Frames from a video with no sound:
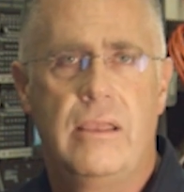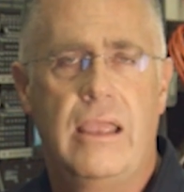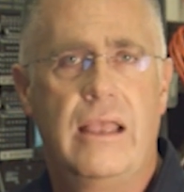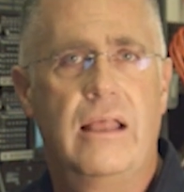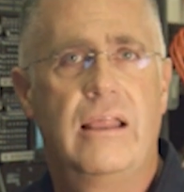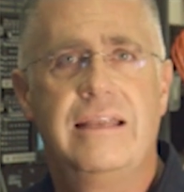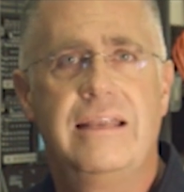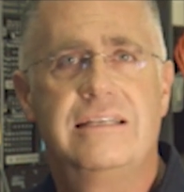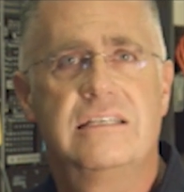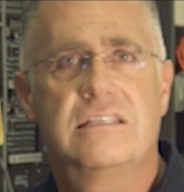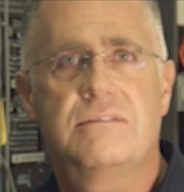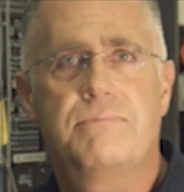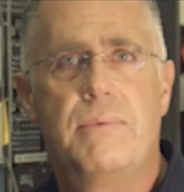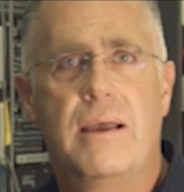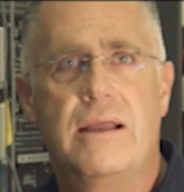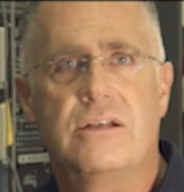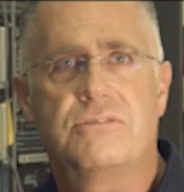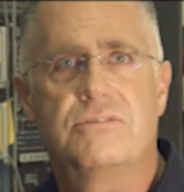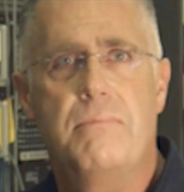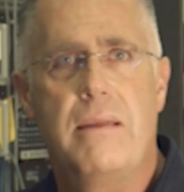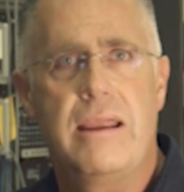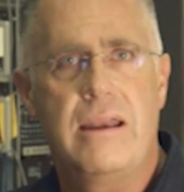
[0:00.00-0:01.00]
LA
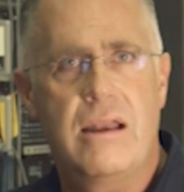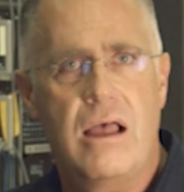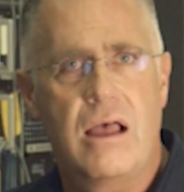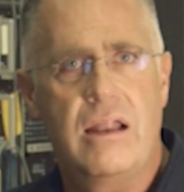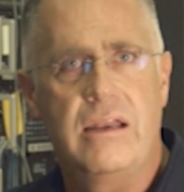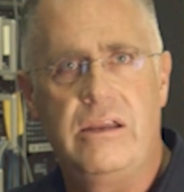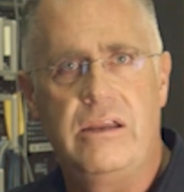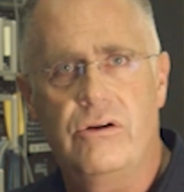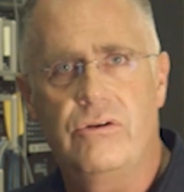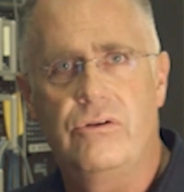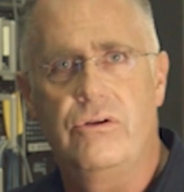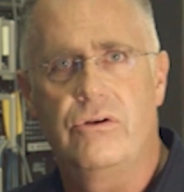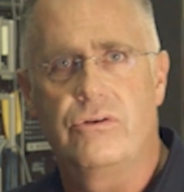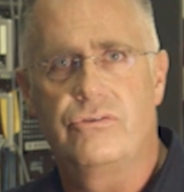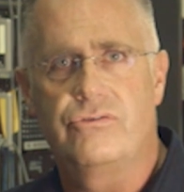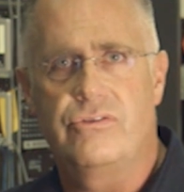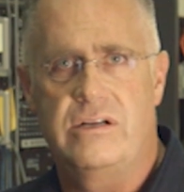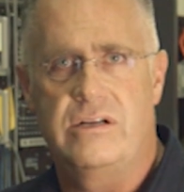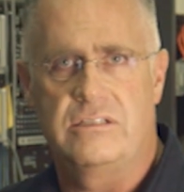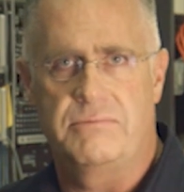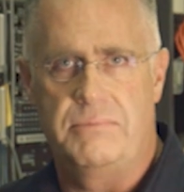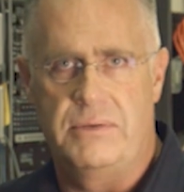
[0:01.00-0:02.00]
Dispatch may not hear your
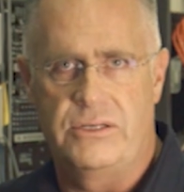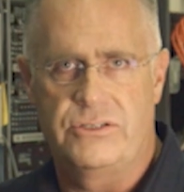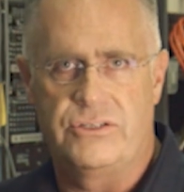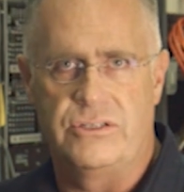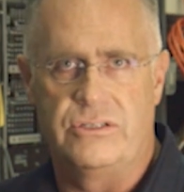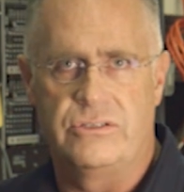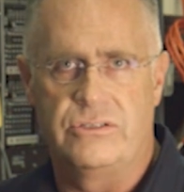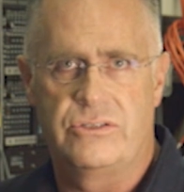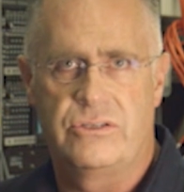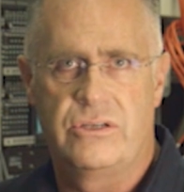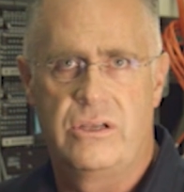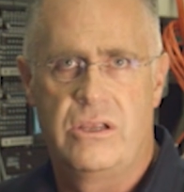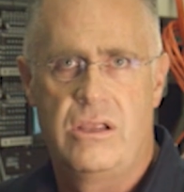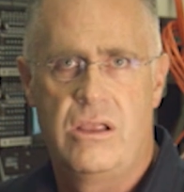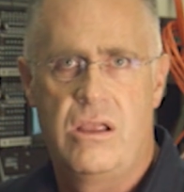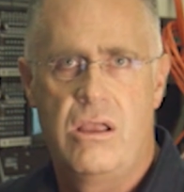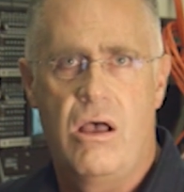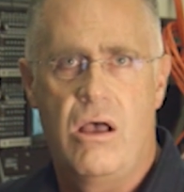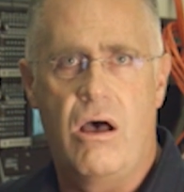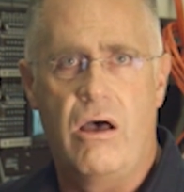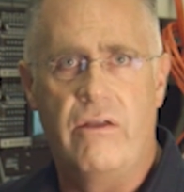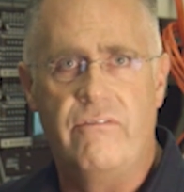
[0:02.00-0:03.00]
transmissions
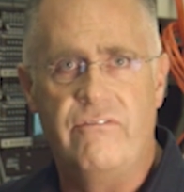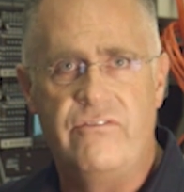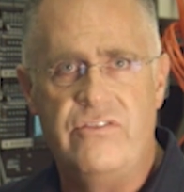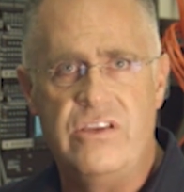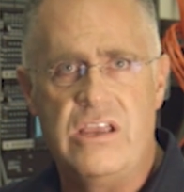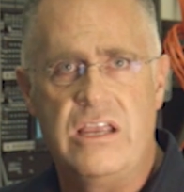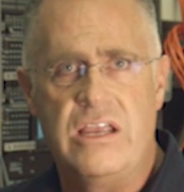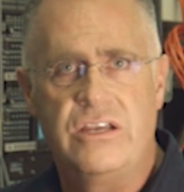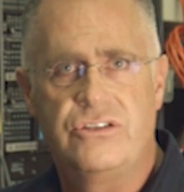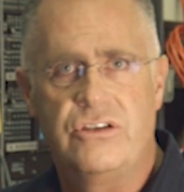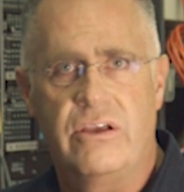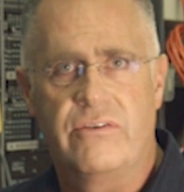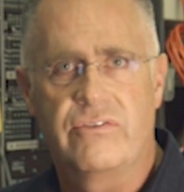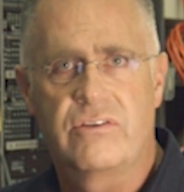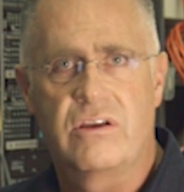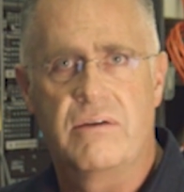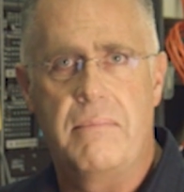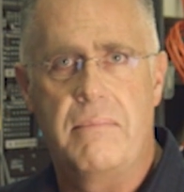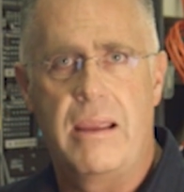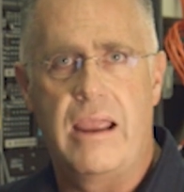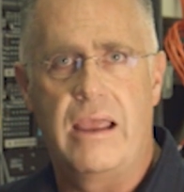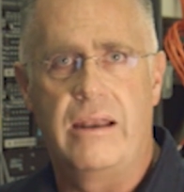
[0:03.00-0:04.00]
on VHF
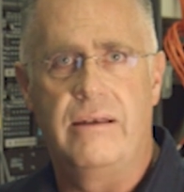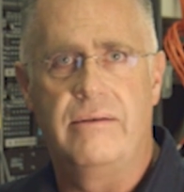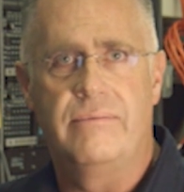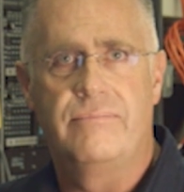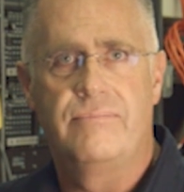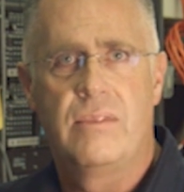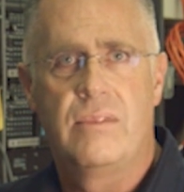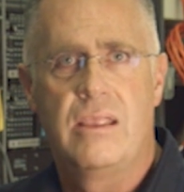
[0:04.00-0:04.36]
command.